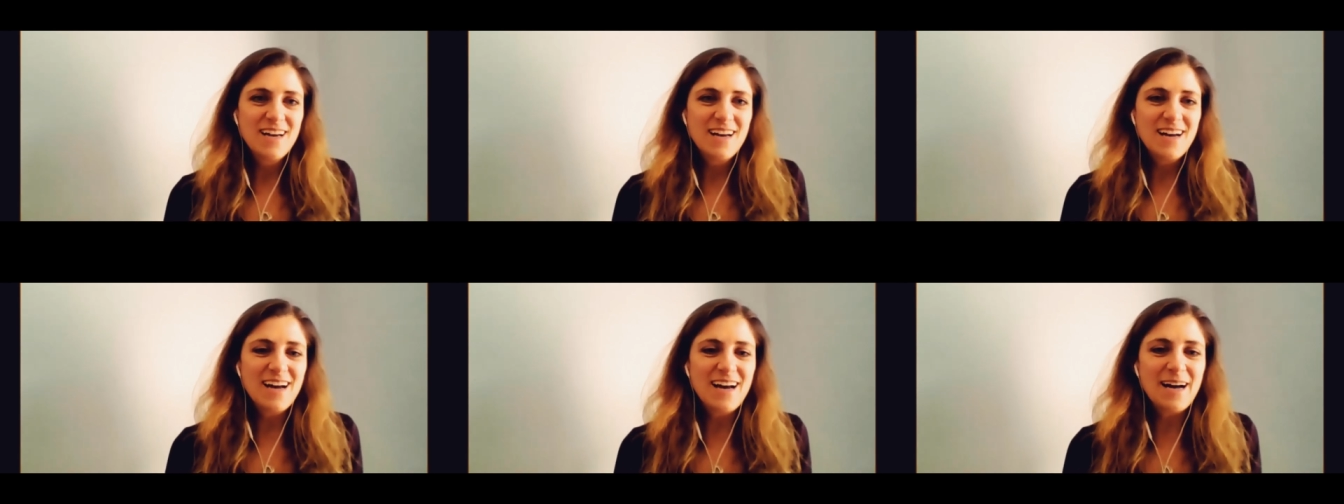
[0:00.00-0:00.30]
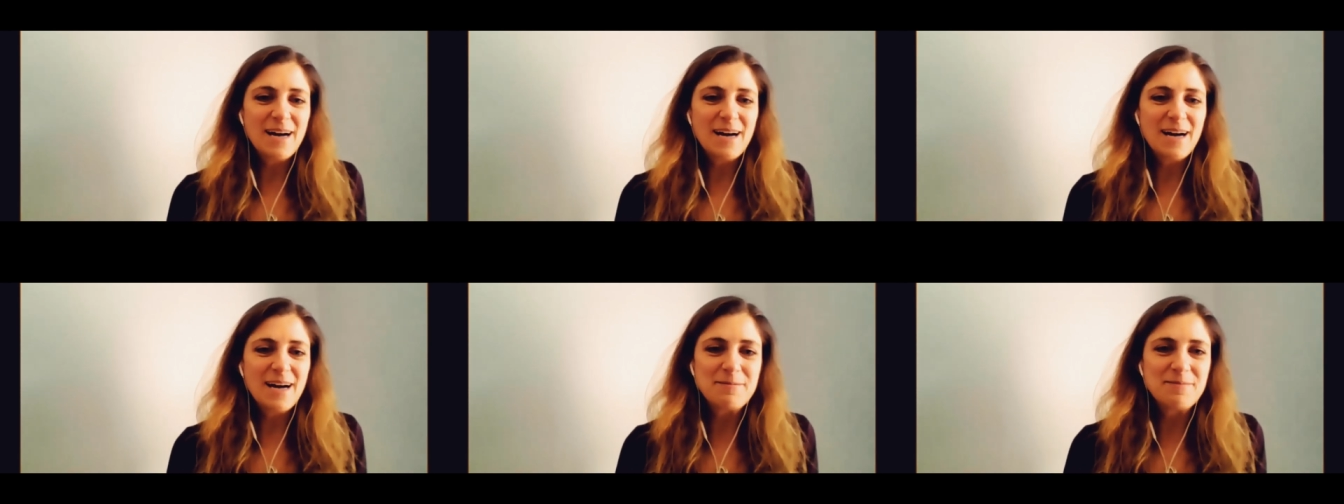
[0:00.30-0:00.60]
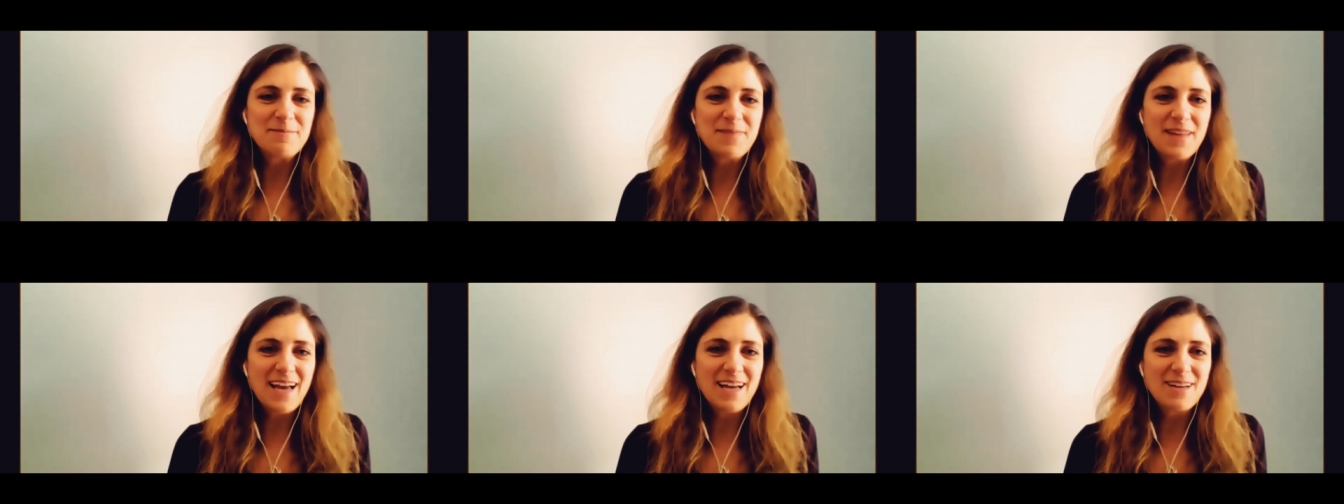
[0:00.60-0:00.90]
and
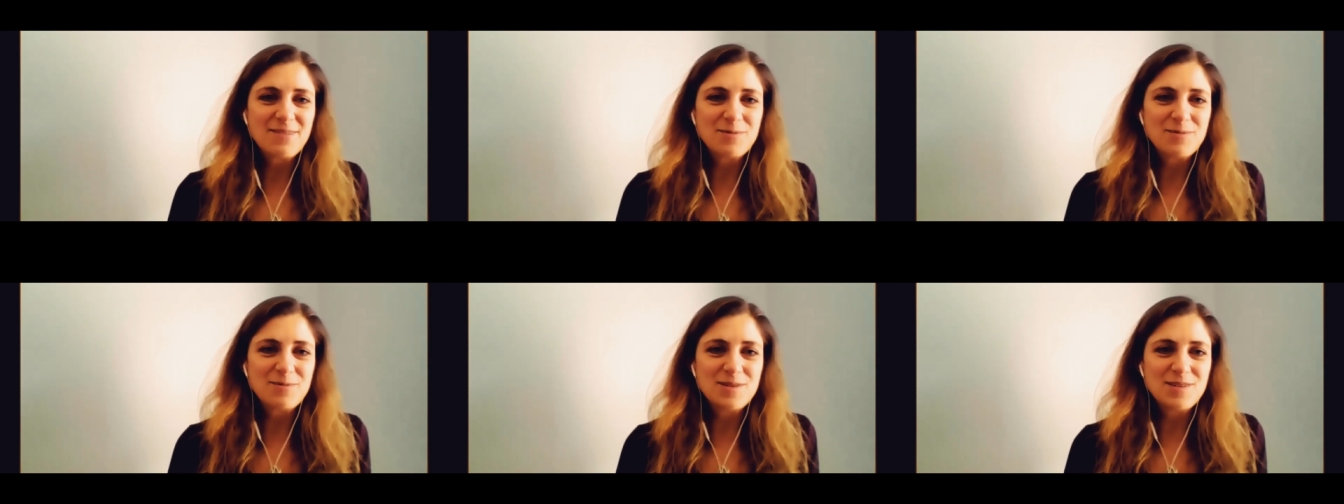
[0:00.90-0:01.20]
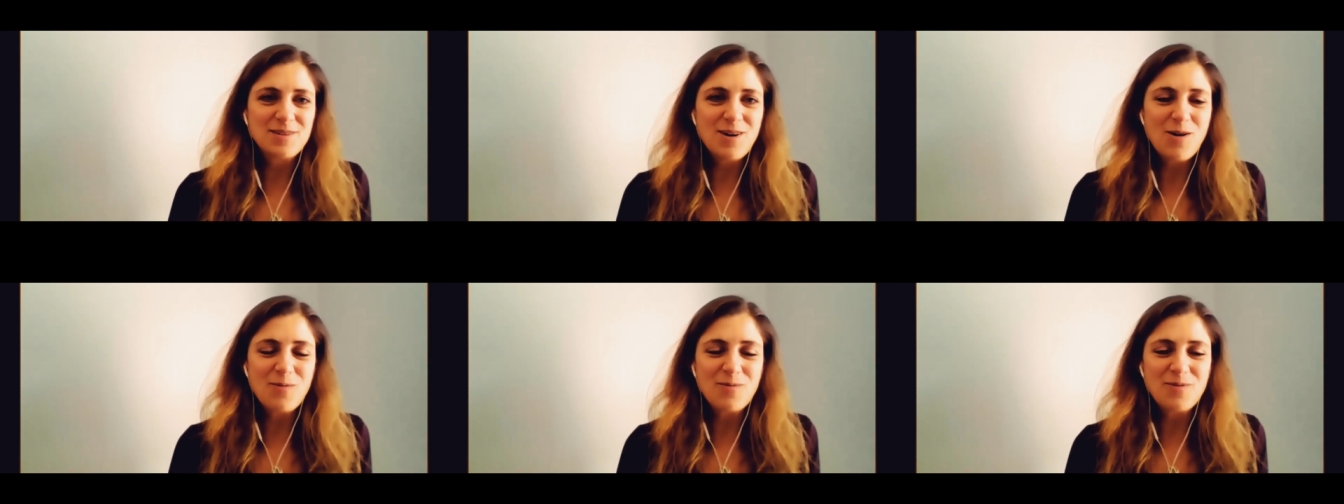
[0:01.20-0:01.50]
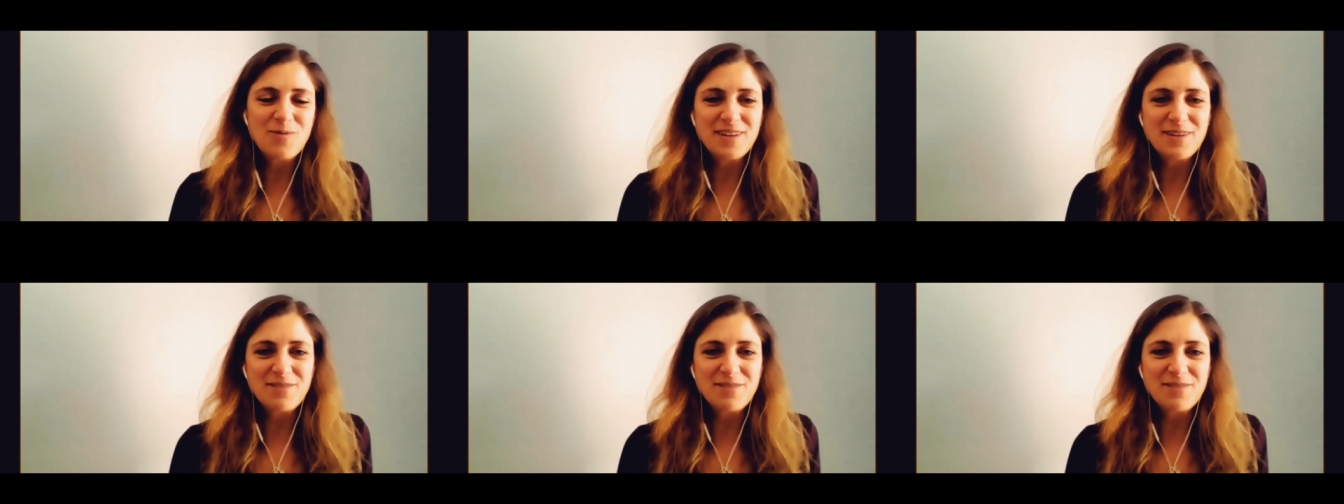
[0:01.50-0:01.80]
we'll
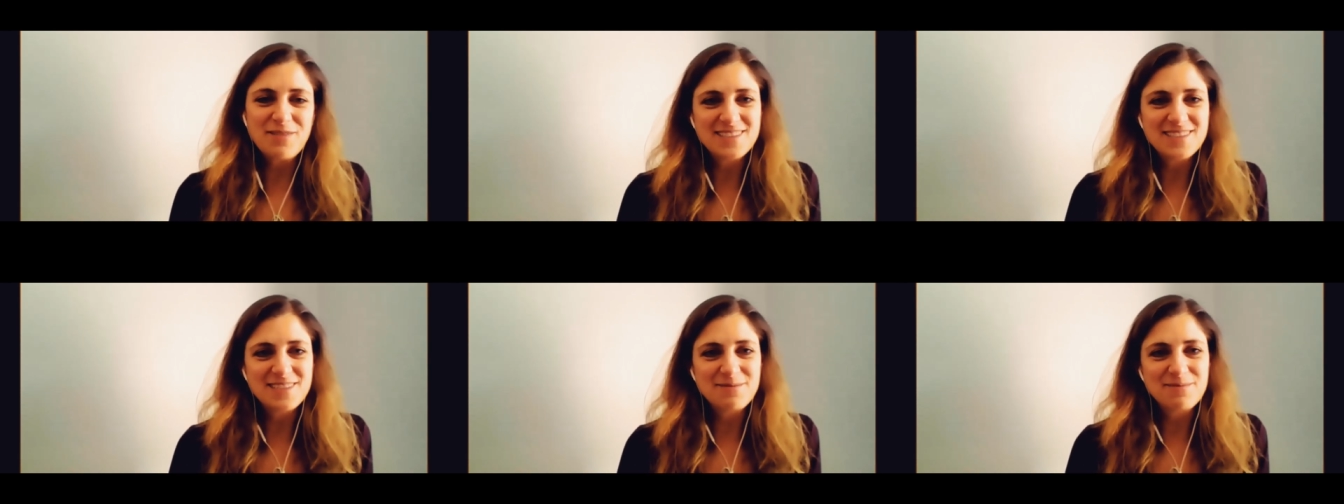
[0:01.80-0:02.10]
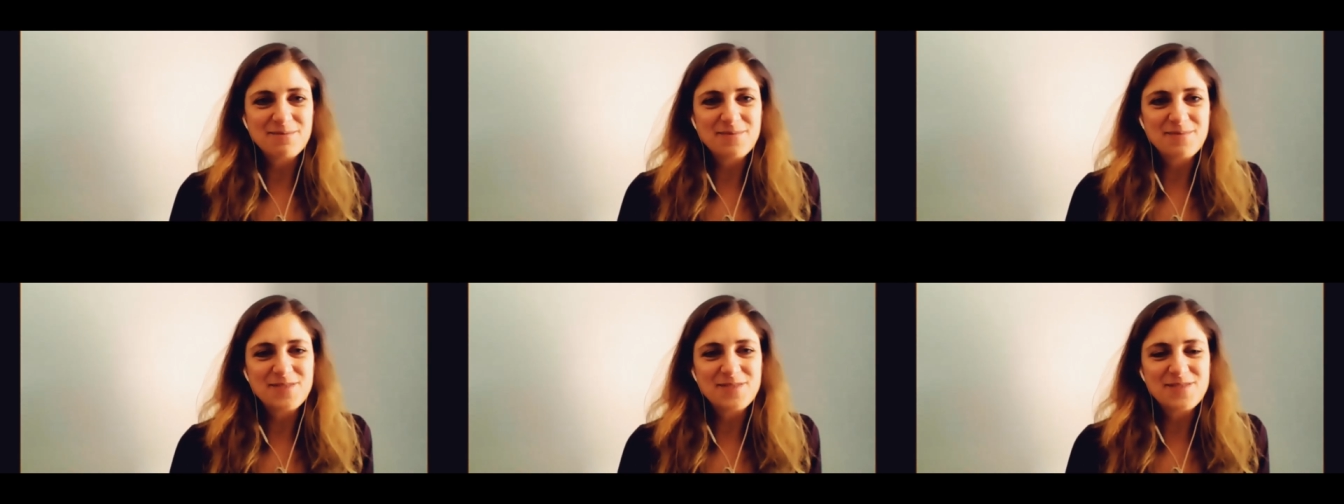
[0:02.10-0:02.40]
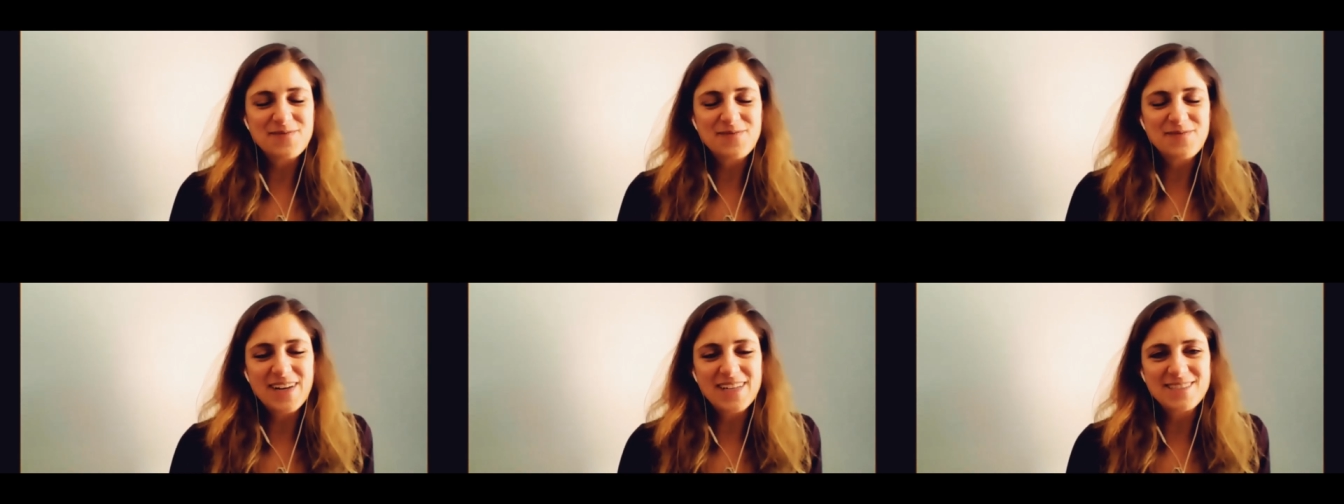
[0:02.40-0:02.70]
hopefully find
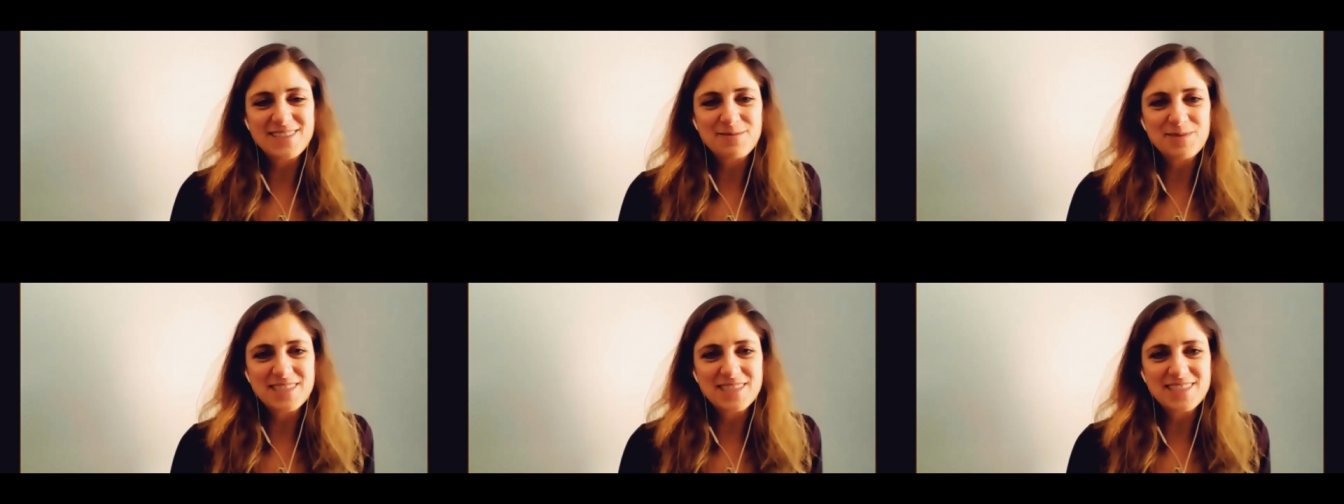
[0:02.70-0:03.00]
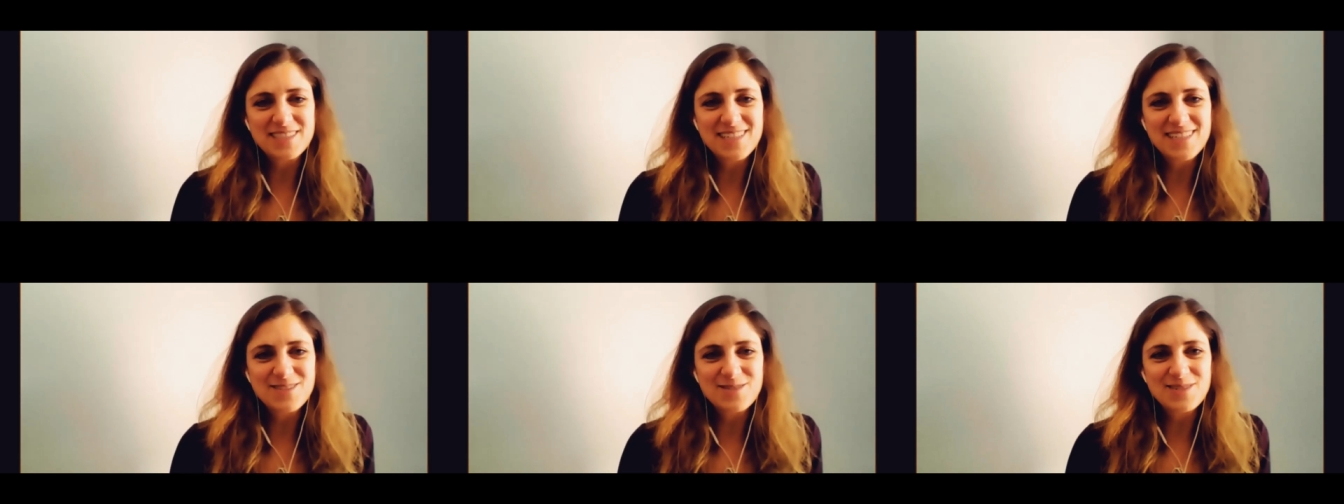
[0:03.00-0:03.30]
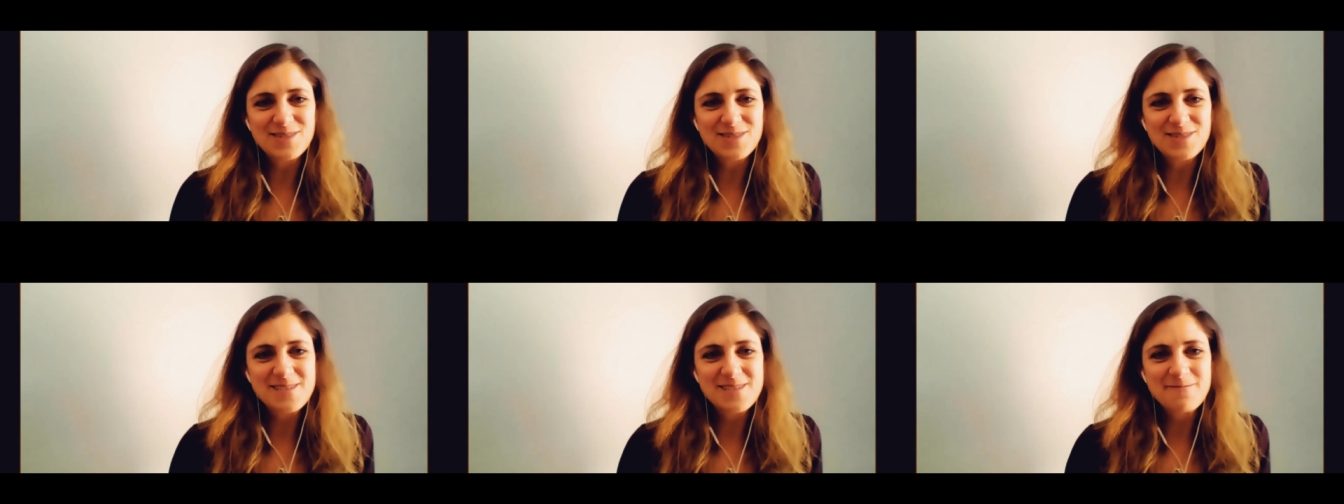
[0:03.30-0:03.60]
some success
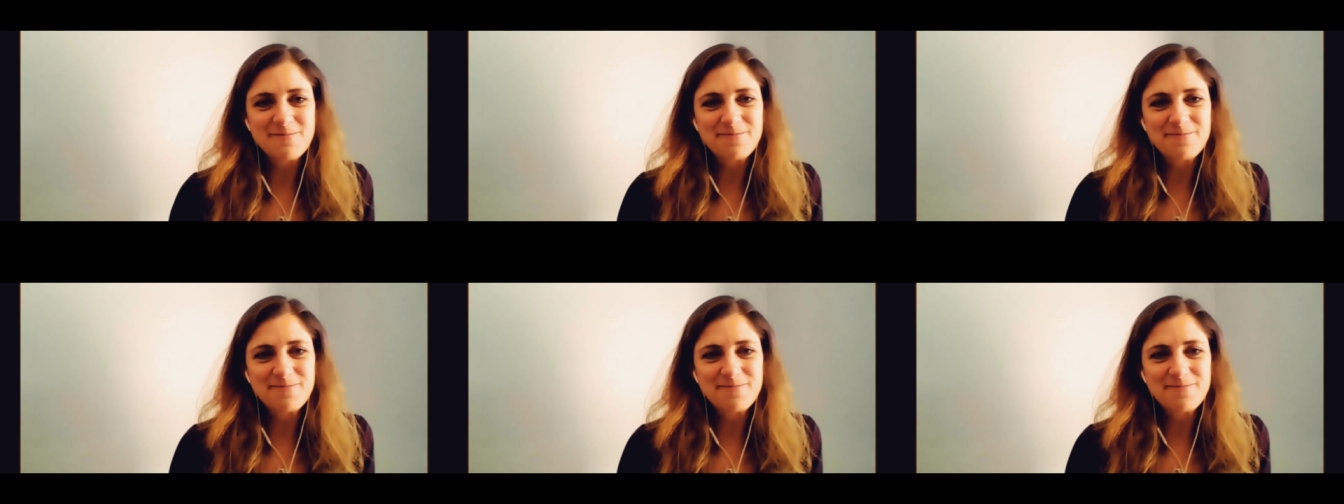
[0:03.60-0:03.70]
stories.